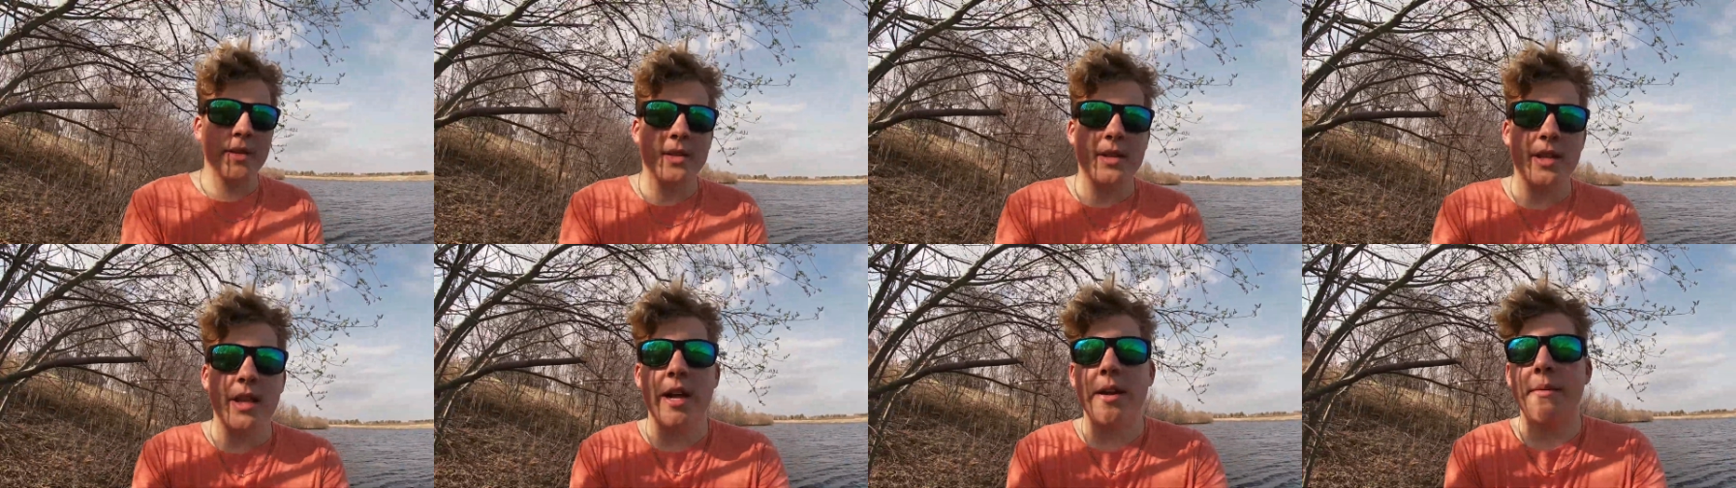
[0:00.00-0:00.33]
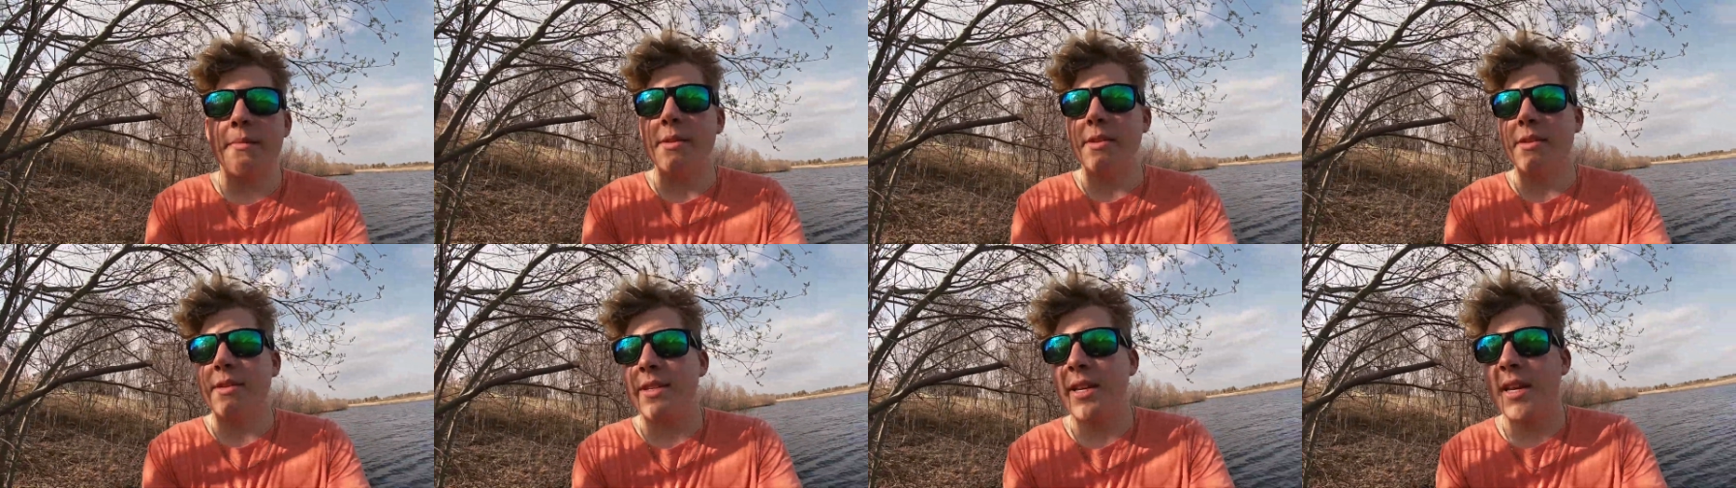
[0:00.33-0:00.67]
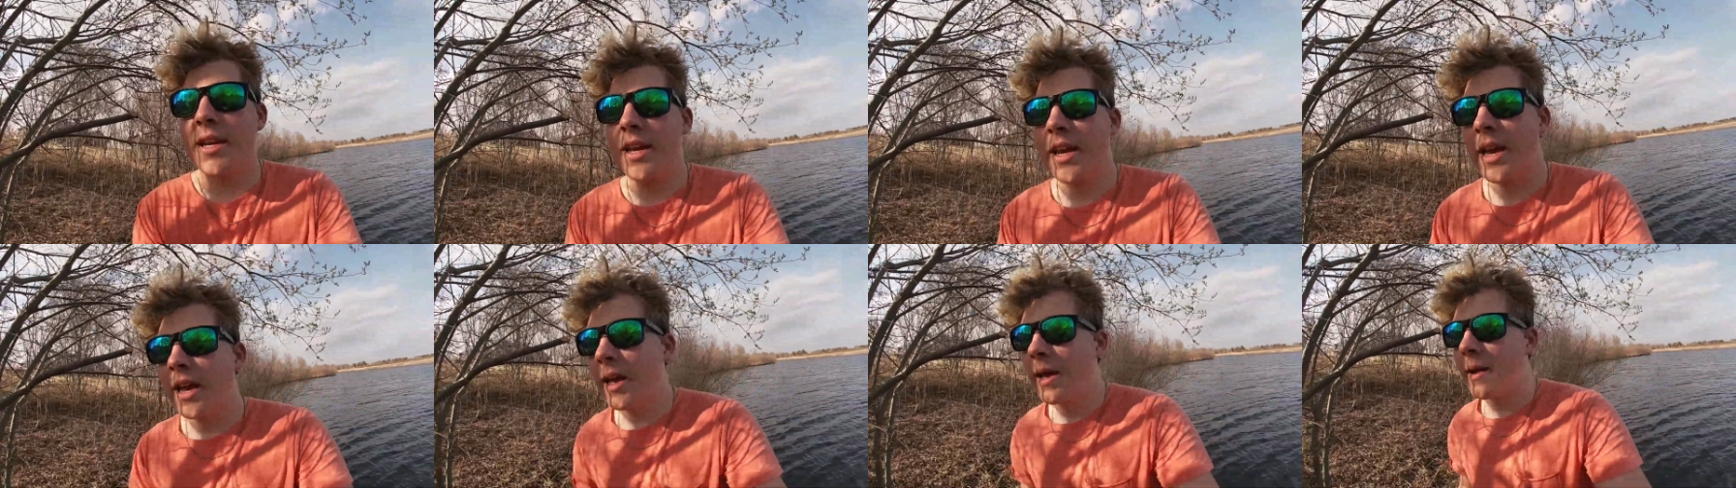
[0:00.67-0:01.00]
So that'll be
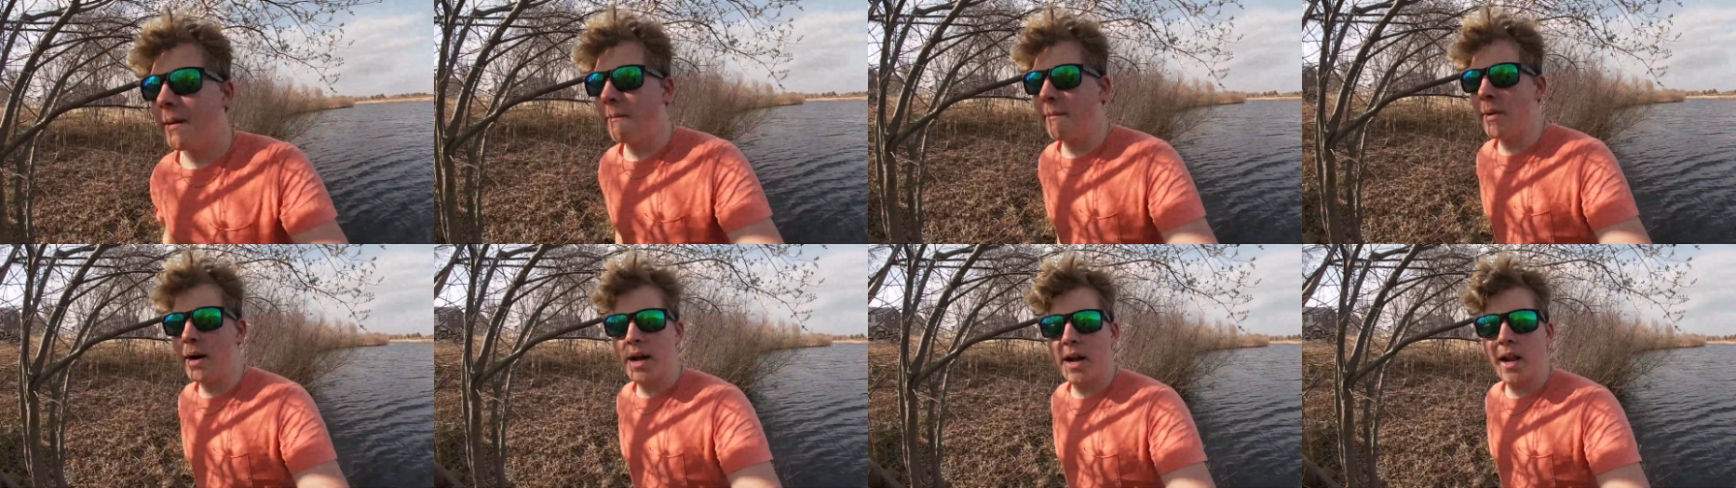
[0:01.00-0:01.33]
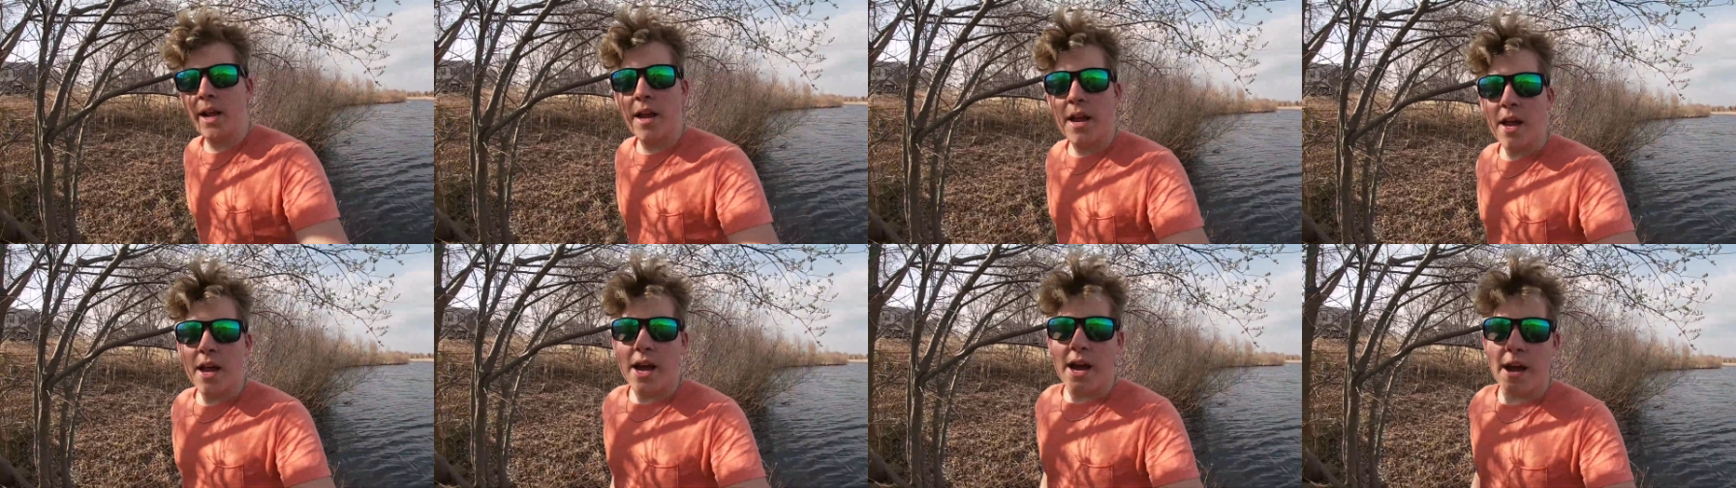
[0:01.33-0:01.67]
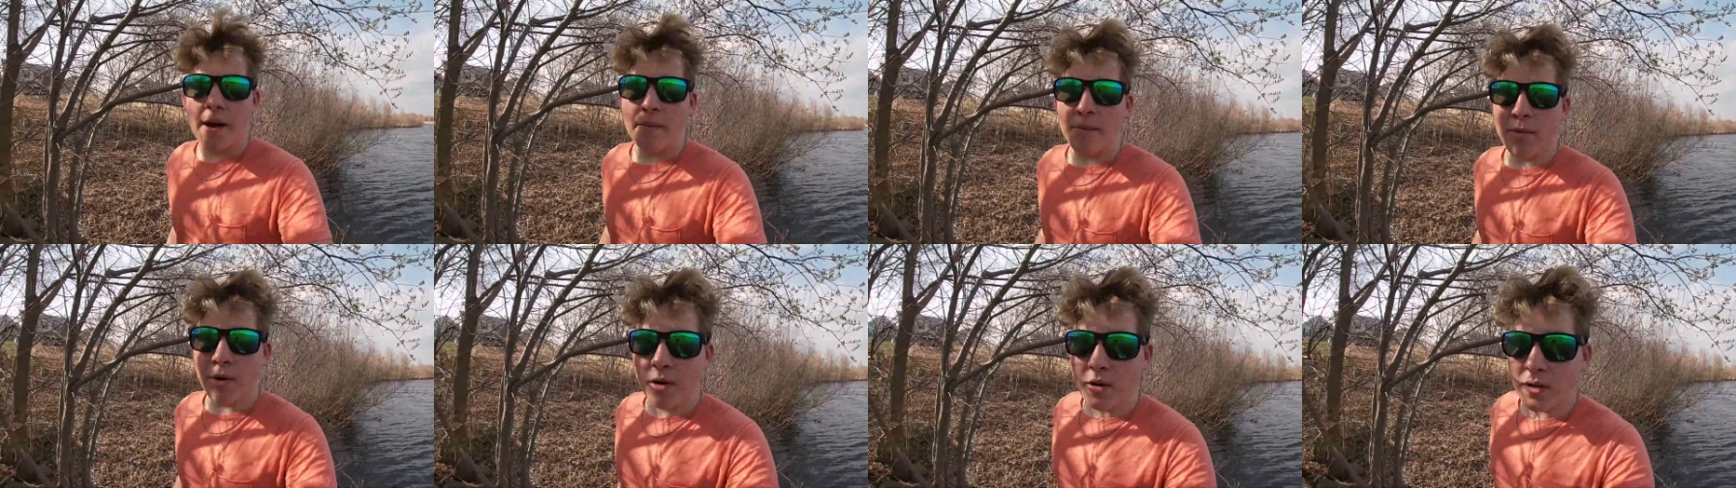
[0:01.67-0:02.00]
sick. But
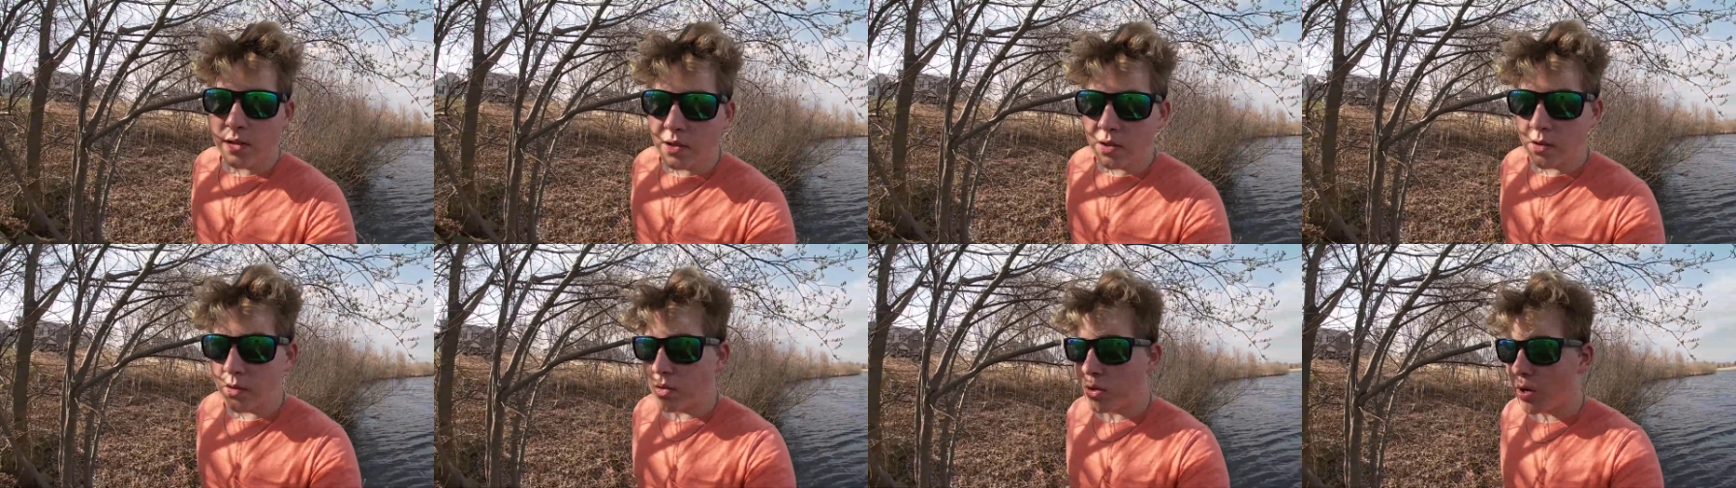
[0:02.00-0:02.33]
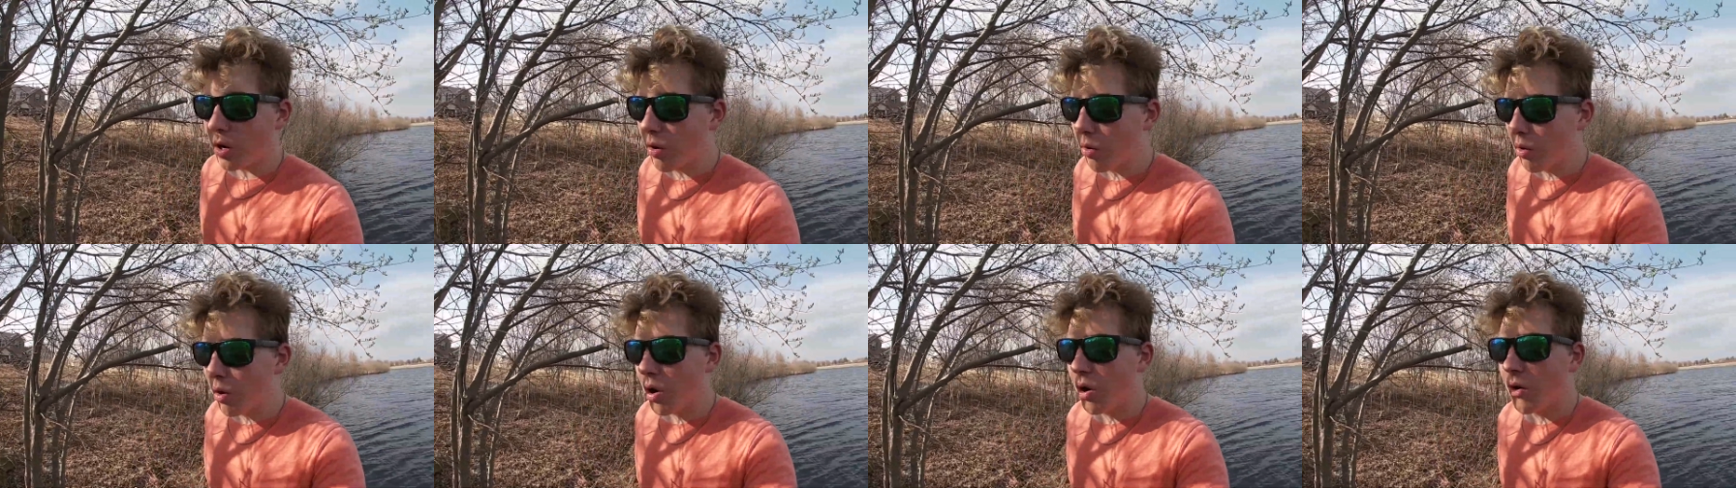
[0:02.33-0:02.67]
I'm going to go